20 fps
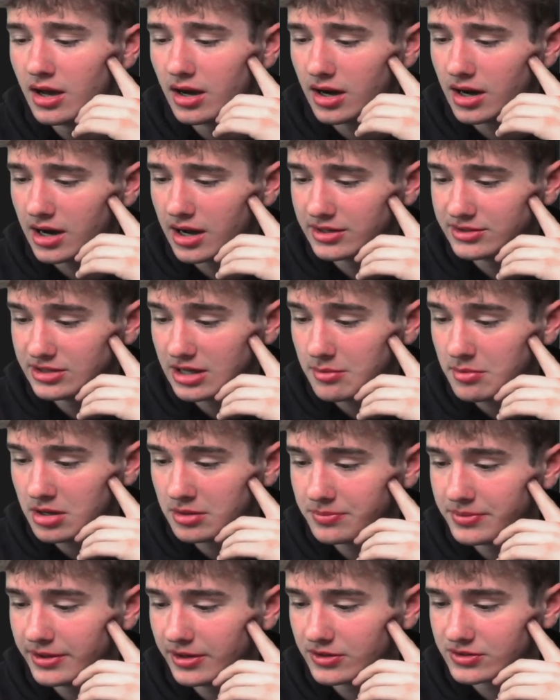
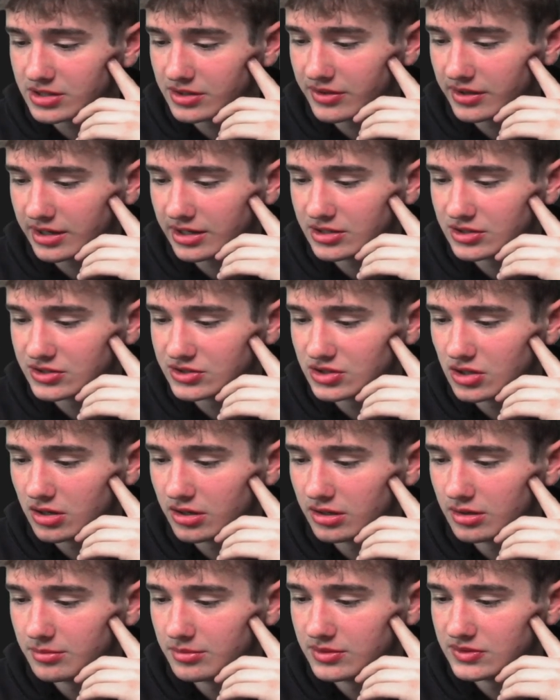Dameon Pierce, I think I just saw
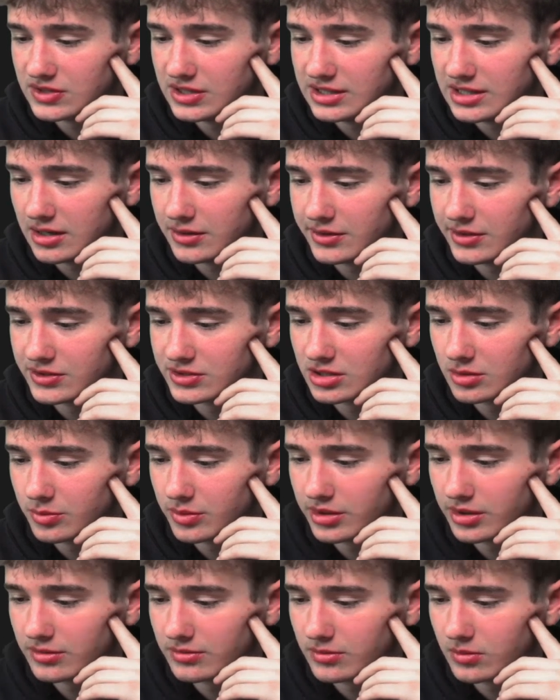him. Is he down here
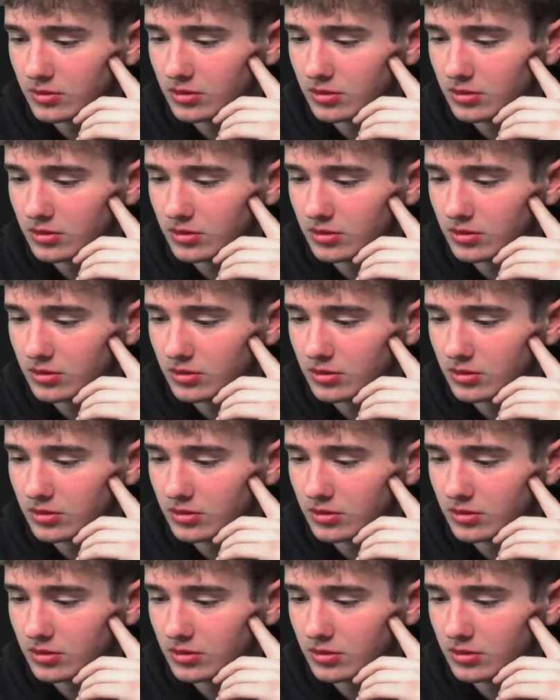somewhere?